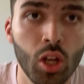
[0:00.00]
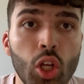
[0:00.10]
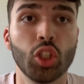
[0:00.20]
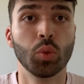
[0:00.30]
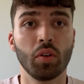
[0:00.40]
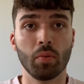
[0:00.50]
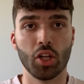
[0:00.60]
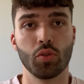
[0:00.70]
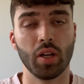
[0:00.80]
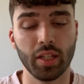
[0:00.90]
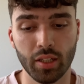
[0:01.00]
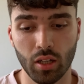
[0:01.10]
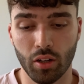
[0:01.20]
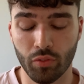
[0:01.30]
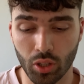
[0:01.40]
So with my training,
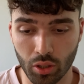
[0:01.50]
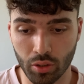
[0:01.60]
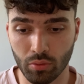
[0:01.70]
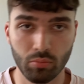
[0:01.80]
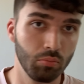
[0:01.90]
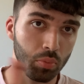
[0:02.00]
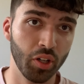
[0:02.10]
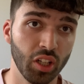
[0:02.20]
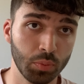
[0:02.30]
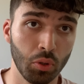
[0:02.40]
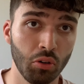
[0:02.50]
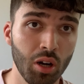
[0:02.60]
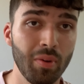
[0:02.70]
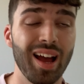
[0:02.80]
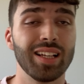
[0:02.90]
I follow periodized
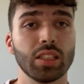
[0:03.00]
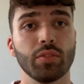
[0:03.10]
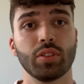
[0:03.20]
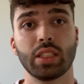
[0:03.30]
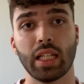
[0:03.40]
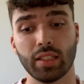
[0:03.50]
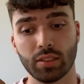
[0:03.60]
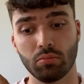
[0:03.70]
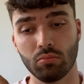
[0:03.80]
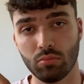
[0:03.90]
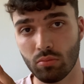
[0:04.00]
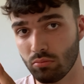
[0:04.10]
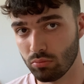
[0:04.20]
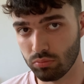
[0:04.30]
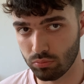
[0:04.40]
program, as I've said
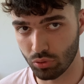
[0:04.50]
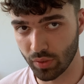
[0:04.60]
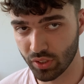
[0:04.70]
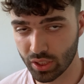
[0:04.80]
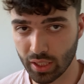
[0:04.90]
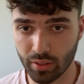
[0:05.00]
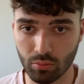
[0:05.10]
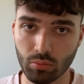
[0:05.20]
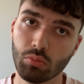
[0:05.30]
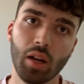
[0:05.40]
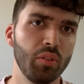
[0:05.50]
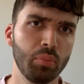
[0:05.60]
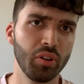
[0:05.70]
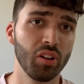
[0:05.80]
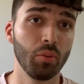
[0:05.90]
previously,
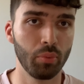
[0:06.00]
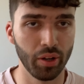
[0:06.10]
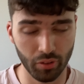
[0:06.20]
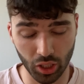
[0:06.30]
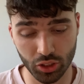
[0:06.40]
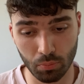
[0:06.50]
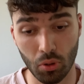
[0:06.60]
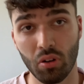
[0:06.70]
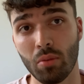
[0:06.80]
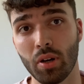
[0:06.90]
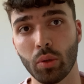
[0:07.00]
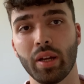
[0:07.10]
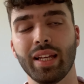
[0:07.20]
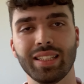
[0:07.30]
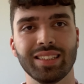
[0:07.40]
periodized program, by the way,
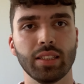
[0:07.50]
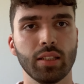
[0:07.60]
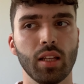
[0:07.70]
isn't